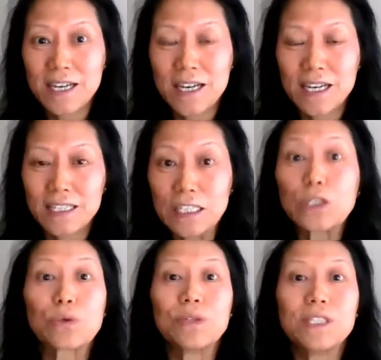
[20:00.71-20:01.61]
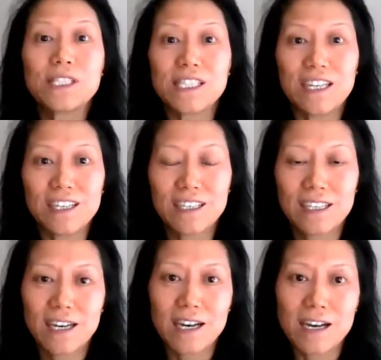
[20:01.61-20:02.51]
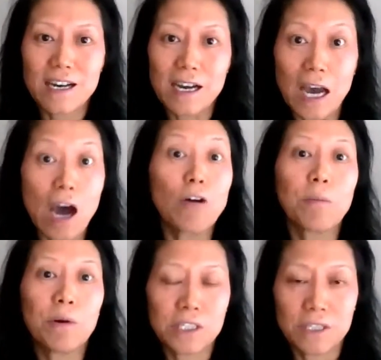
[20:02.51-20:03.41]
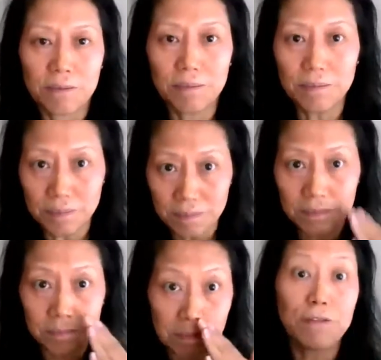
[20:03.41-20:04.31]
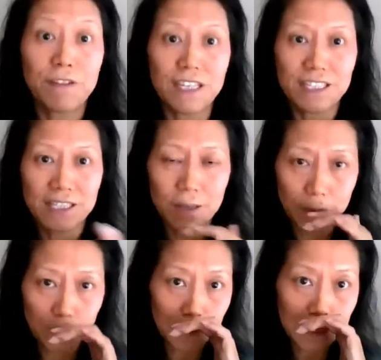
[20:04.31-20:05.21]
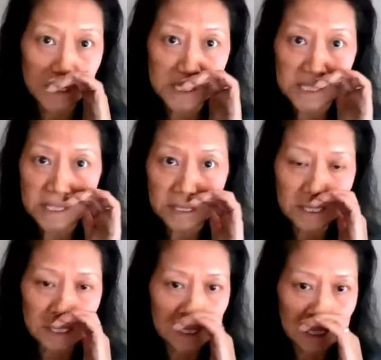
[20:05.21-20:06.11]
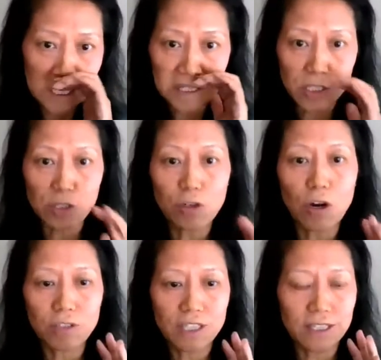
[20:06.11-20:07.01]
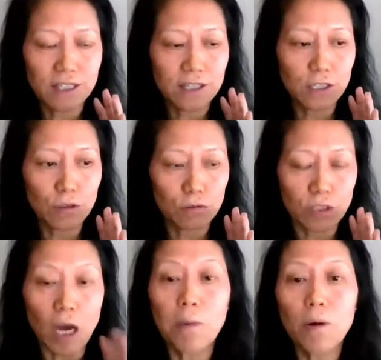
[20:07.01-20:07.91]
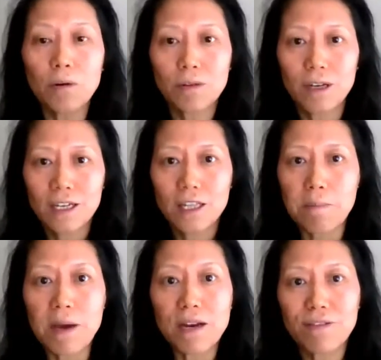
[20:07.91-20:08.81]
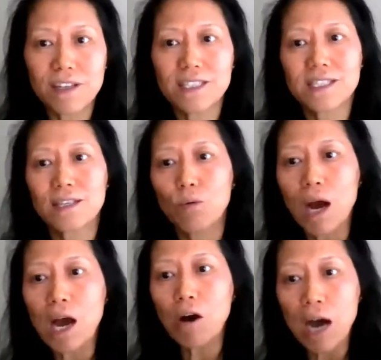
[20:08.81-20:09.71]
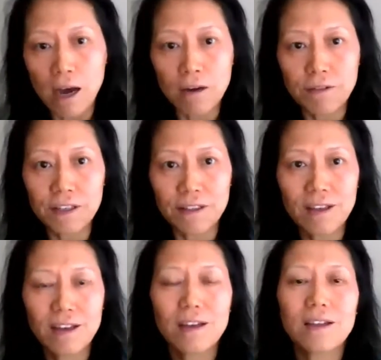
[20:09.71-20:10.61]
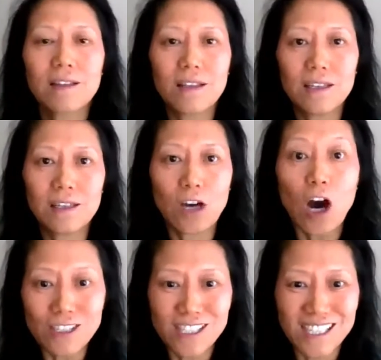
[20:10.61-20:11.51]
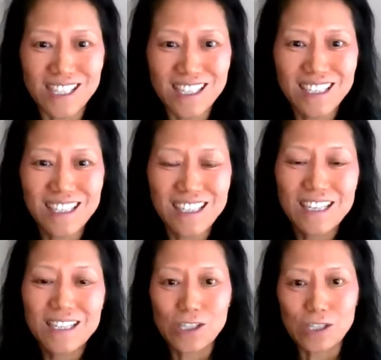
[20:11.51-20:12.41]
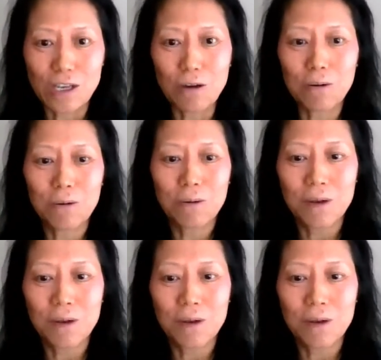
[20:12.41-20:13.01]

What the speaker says: increased output benefit with the so-called you double the benefits while halving the cost? So